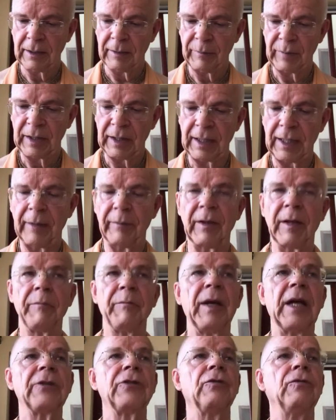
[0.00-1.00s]
palabra
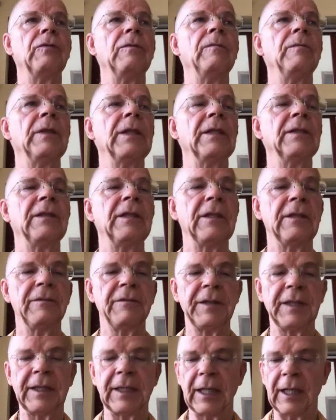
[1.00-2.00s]
pashu, que
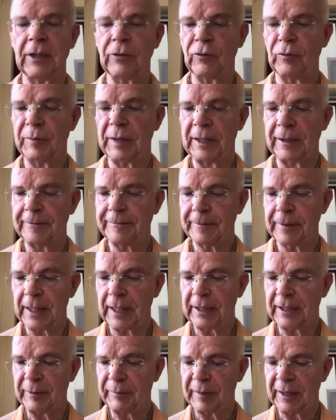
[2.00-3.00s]
significa
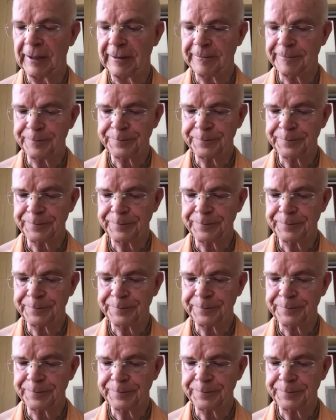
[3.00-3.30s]
animal.